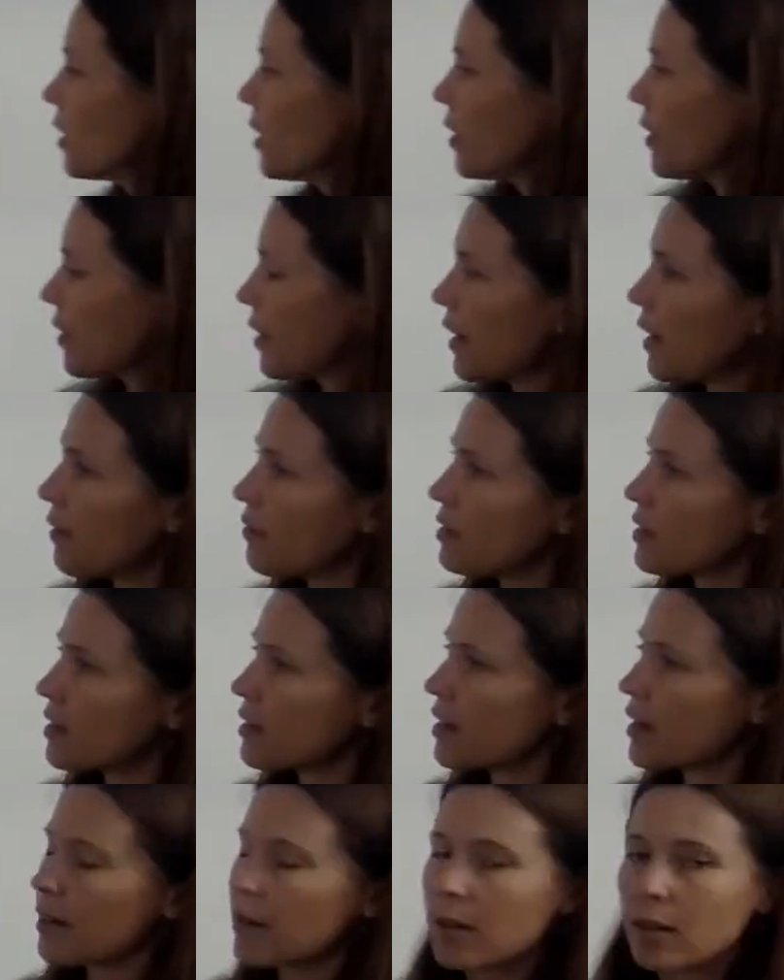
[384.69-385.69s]
They haven't
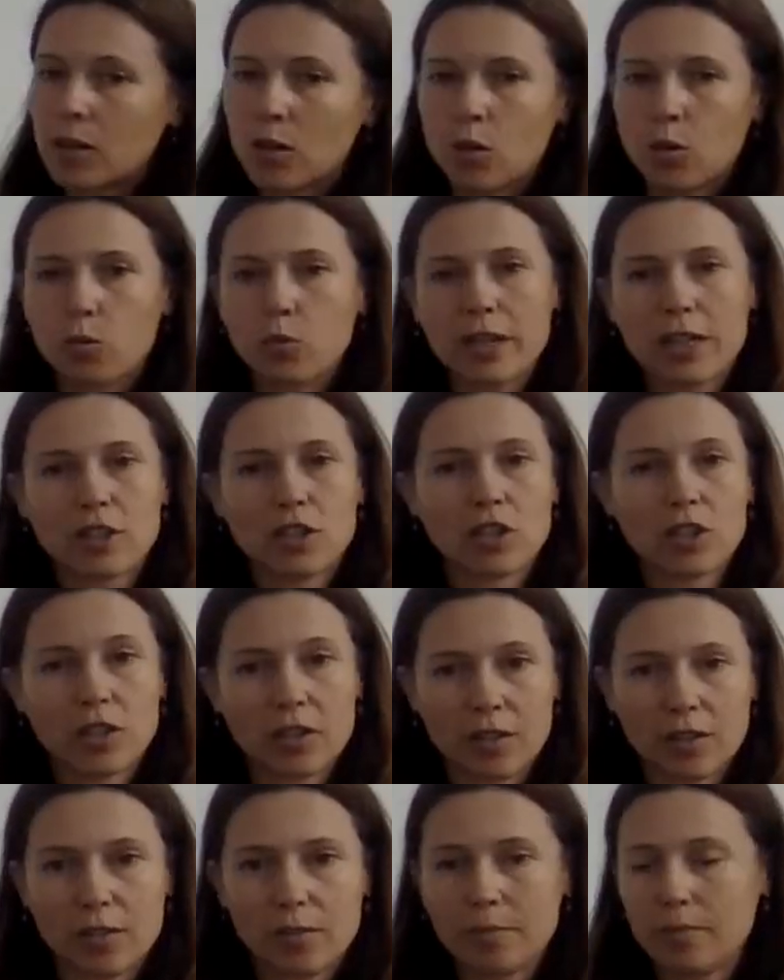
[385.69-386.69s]
said which
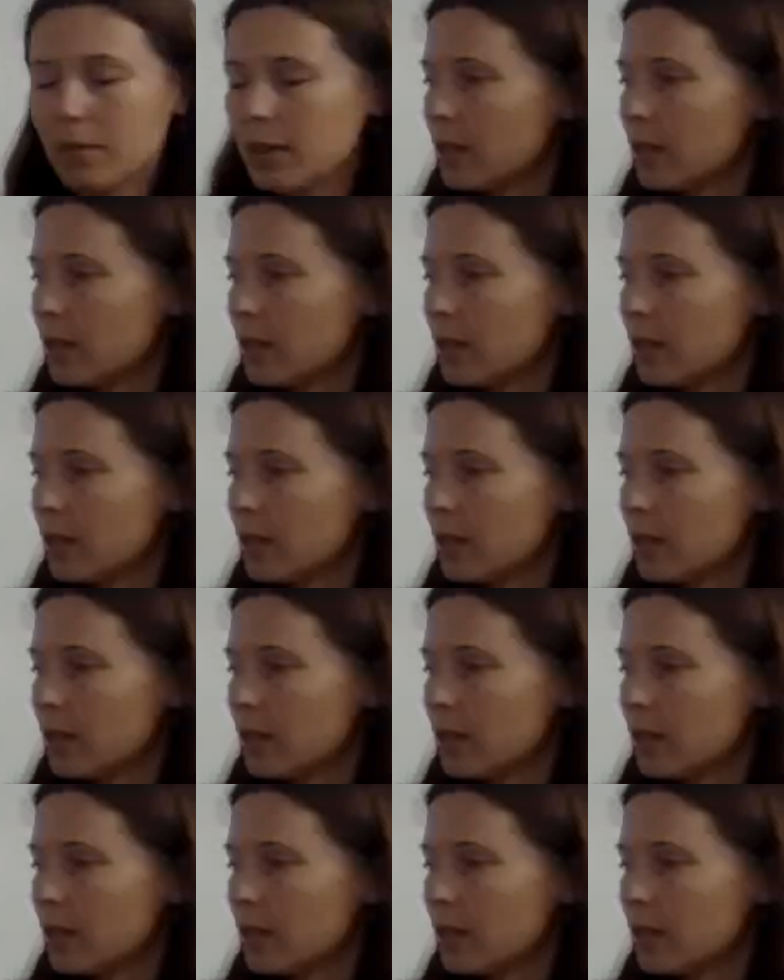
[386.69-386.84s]
term,